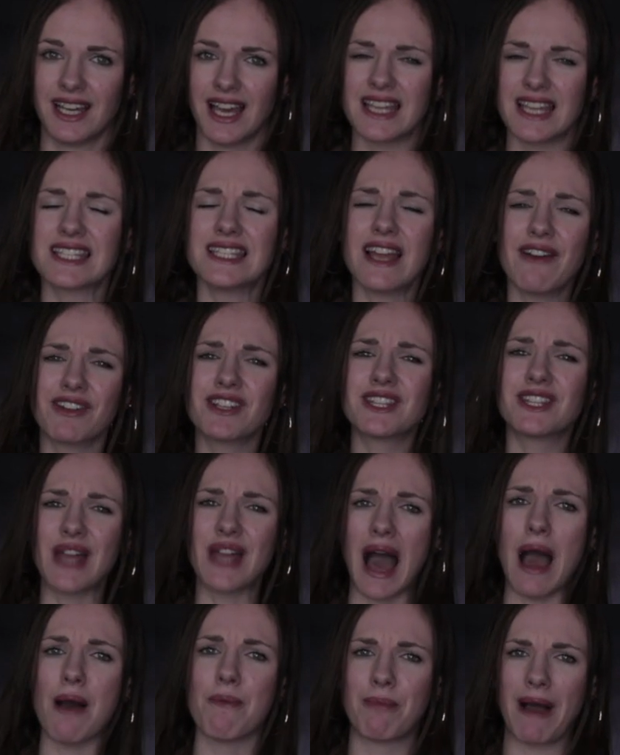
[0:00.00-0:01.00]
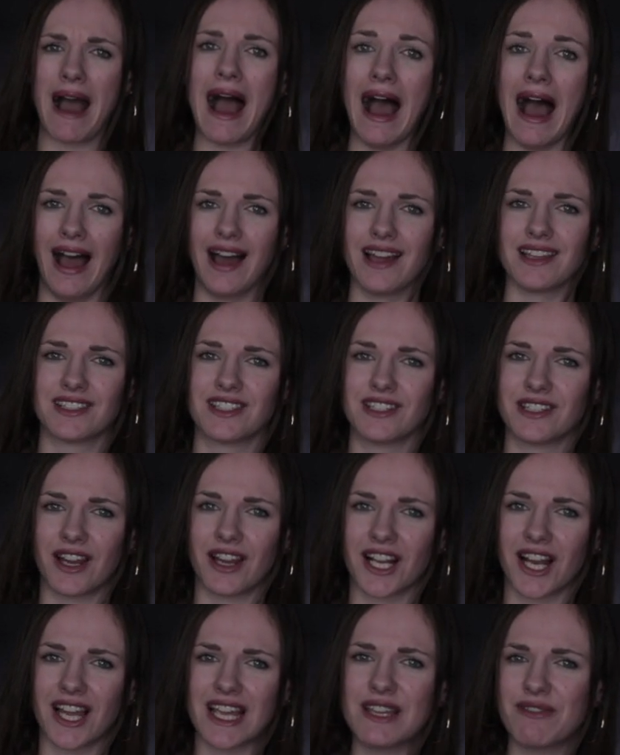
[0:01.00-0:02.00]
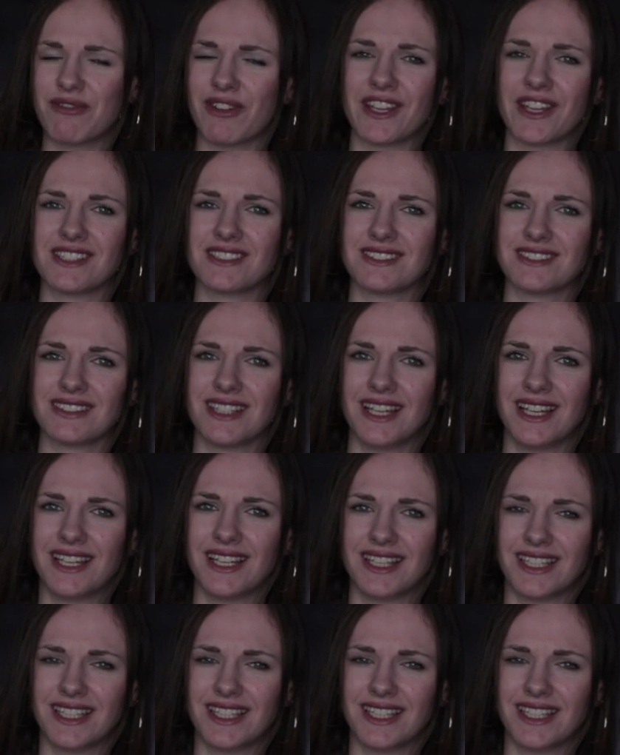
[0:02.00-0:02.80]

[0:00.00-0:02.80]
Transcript: It's never that bad, you know, like even